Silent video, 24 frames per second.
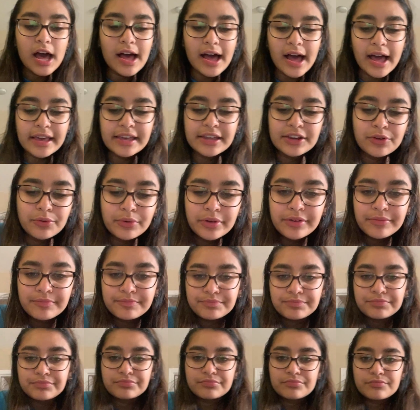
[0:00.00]
I can only
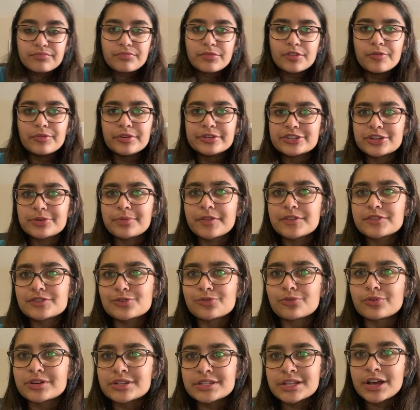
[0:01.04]
really talk about the
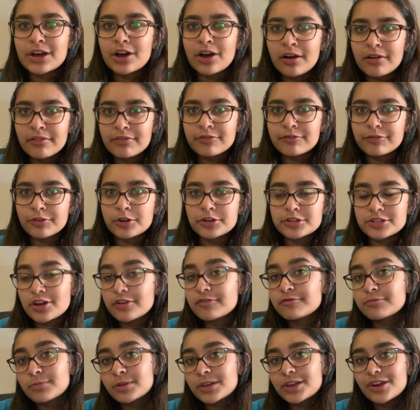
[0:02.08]
scores I got for
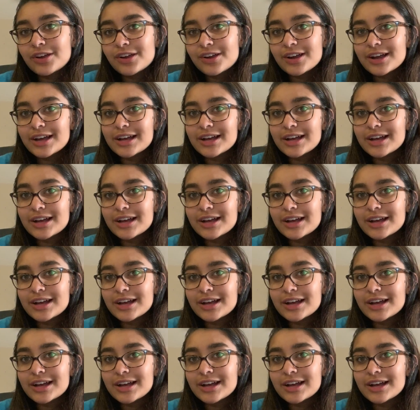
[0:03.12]
sophomore year,